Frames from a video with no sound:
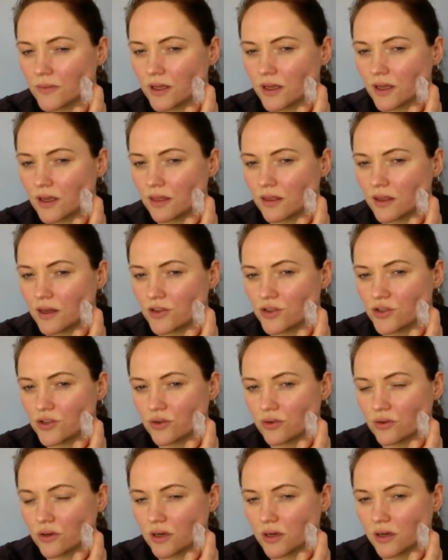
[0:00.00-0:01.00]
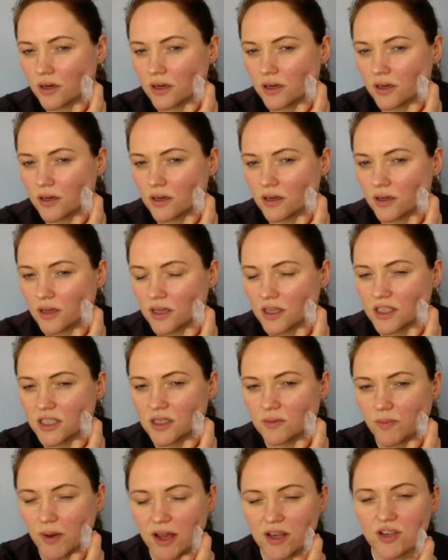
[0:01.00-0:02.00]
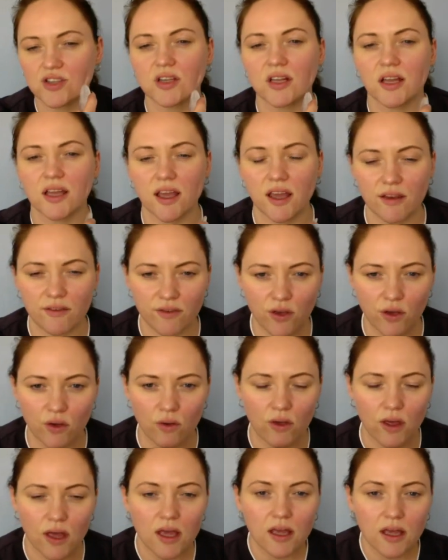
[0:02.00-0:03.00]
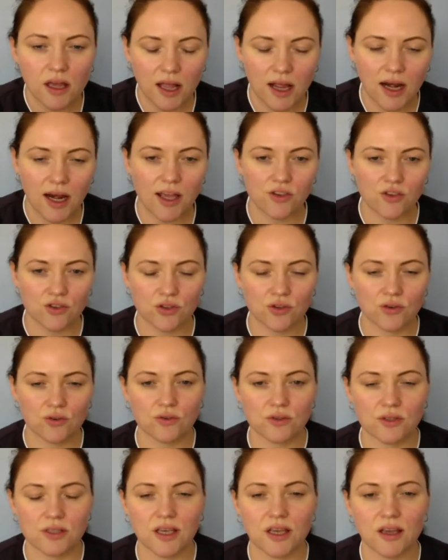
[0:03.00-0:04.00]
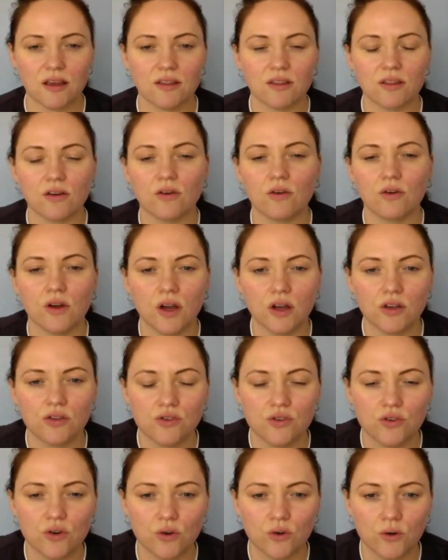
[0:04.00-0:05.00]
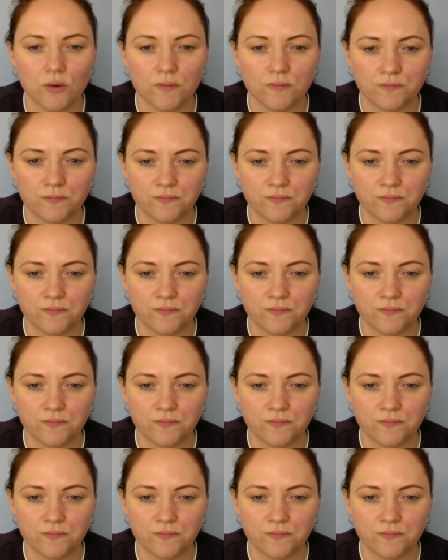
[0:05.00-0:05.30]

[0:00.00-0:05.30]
in that jawline, especially if you clench your teeth and jaw.